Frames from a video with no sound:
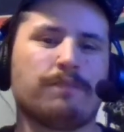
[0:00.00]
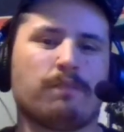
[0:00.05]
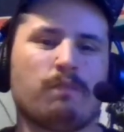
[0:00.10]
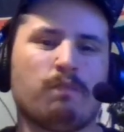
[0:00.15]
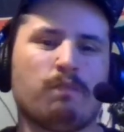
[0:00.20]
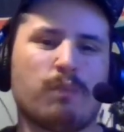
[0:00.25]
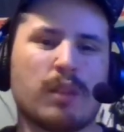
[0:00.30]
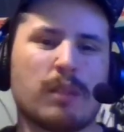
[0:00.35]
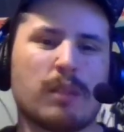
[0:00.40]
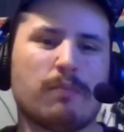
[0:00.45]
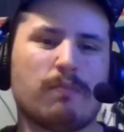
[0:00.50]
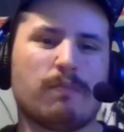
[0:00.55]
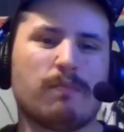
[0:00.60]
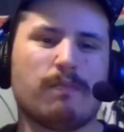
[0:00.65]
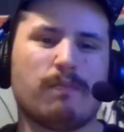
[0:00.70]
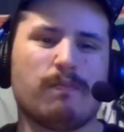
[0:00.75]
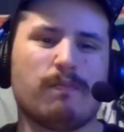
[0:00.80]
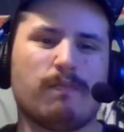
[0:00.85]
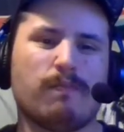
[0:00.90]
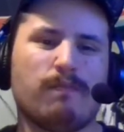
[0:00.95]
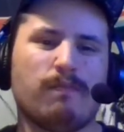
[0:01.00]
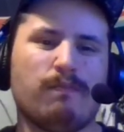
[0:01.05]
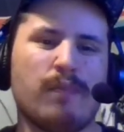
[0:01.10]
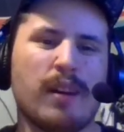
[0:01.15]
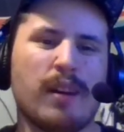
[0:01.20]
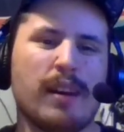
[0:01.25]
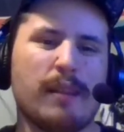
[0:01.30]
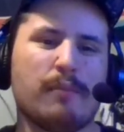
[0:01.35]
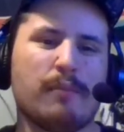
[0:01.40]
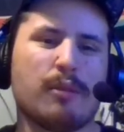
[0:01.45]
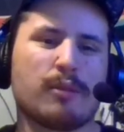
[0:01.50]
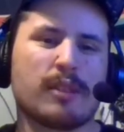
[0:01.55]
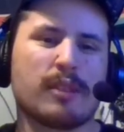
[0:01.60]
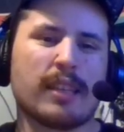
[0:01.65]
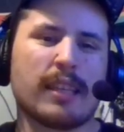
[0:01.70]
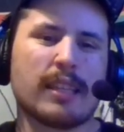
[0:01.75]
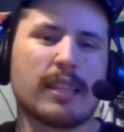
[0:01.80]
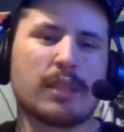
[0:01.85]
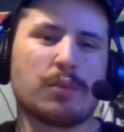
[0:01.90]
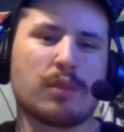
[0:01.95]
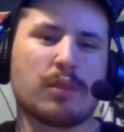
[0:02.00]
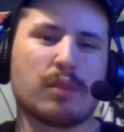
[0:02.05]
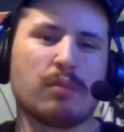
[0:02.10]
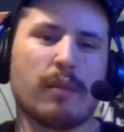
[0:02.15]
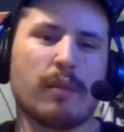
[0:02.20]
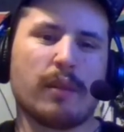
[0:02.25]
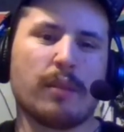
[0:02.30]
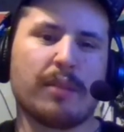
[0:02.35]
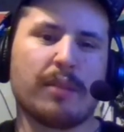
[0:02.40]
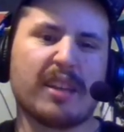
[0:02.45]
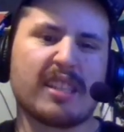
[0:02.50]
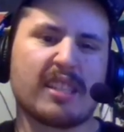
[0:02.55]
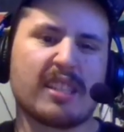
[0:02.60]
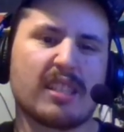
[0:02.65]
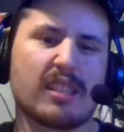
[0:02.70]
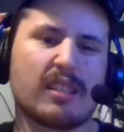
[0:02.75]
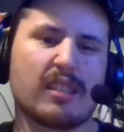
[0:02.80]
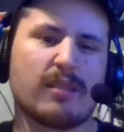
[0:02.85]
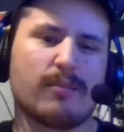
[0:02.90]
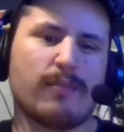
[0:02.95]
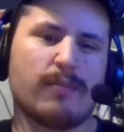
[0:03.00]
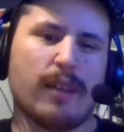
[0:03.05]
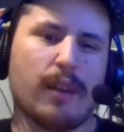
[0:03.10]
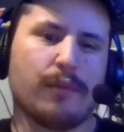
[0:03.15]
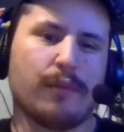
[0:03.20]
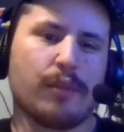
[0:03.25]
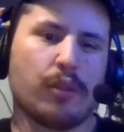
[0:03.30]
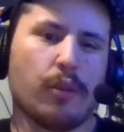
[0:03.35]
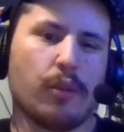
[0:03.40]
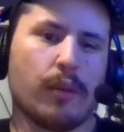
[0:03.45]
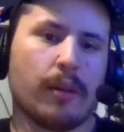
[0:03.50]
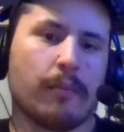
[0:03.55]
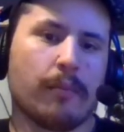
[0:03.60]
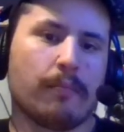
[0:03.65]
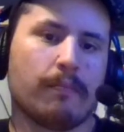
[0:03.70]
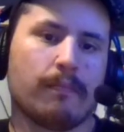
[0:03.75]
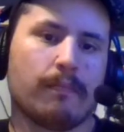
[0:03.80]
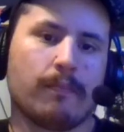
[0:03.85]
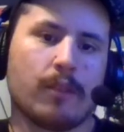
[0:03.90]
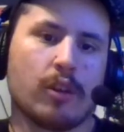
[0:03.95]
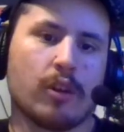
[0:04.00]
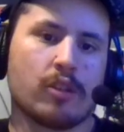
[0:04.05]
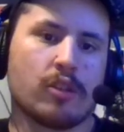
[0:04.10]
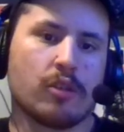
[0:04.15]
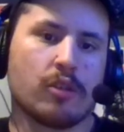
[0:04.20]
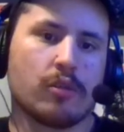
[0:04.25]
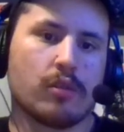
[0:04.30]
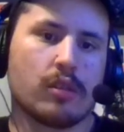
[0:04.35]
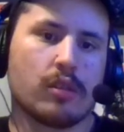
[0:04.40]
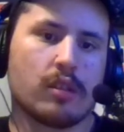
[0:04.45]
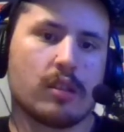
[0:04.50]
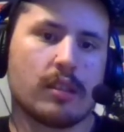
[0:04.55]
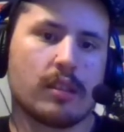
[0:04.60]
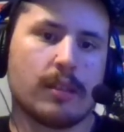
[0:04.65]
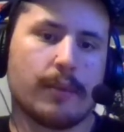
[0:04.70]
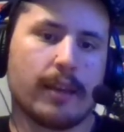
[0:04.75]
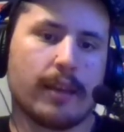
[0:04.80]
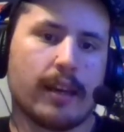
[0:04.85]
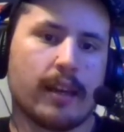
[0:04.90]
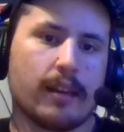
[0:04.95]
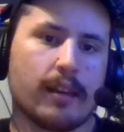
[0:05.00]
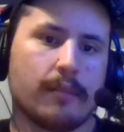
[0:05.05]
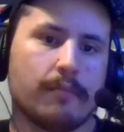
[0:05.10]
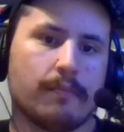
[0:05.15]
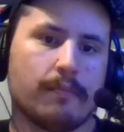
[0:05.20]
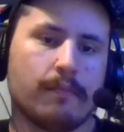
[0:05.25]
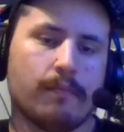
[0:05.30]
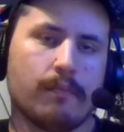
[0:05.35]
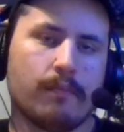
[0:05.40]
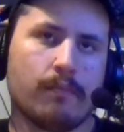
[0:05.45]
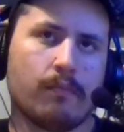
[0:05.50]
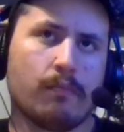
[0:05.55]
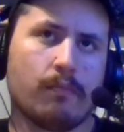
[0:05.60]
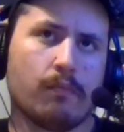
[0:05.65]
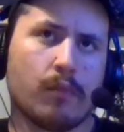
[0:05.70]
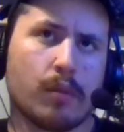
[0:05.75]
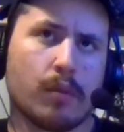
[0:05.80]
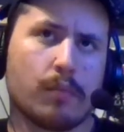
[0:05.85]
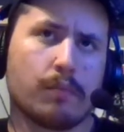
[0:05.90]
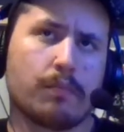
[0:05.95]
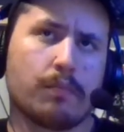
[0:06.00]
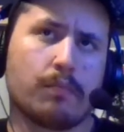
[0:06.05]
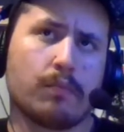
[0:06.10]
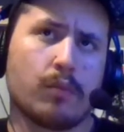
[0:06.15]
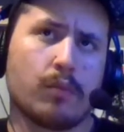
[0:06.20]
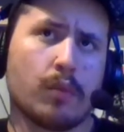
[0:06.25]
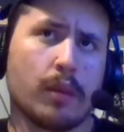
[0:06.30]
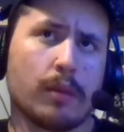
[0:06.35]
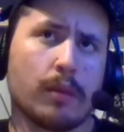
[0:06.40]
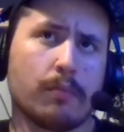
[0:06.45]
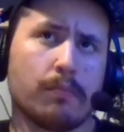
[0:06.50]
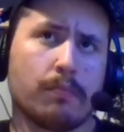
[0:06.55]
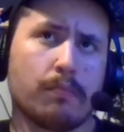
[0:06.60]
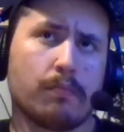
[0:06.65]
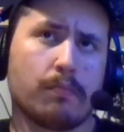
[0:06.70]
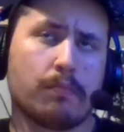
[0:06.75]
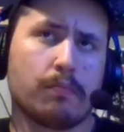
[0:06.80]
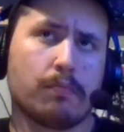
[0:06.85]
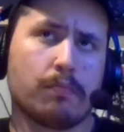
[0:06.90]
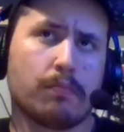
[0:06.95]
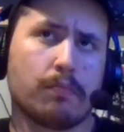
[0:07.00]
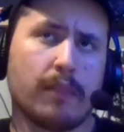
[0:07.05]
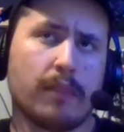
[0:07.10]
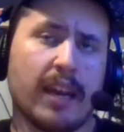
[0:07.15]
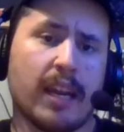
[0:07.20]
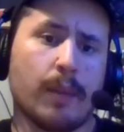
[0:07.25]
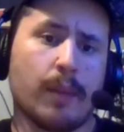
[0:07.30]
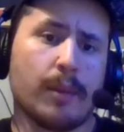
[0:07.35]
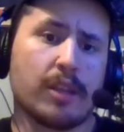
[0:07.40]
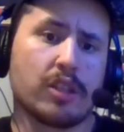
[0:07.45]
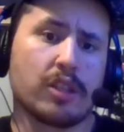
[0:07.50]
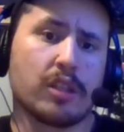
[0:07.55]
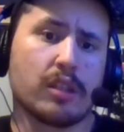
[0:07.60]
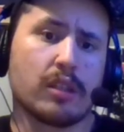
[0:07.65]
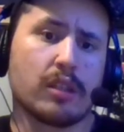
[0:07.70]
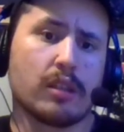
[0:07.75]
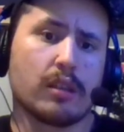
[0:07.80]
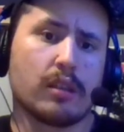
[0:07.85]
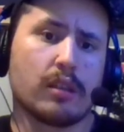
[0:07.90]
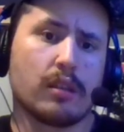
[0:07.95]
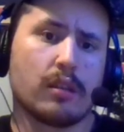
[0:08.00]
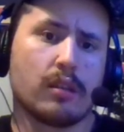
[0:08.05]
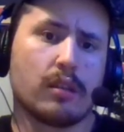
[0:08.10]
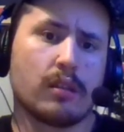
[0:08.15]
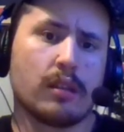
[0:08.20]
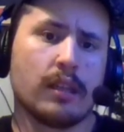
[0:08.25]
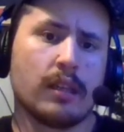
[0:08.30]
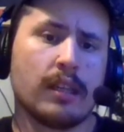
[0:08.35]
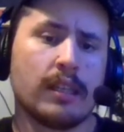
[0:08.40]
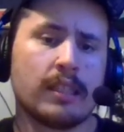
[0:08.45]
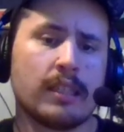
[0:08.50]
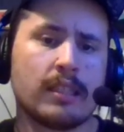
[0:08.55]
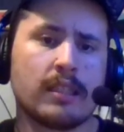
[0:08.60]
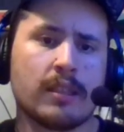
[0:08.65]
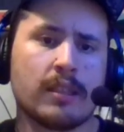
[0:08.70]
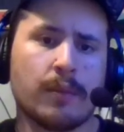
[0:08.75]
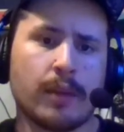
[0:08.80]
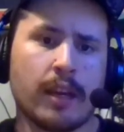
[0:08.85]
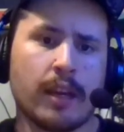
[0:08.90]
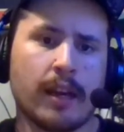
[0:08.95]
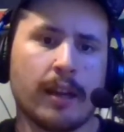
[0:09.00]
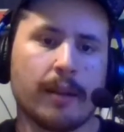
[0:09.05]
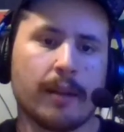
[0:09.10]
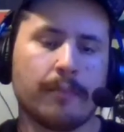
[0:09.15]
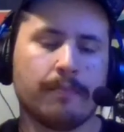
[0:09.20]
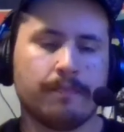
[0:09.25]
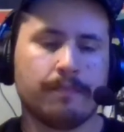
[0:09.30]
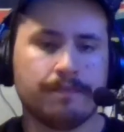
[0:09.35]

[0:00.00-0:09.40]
But, but I both say this one's probably the best out of three cartoons that we got in. Well, three animation that we got in.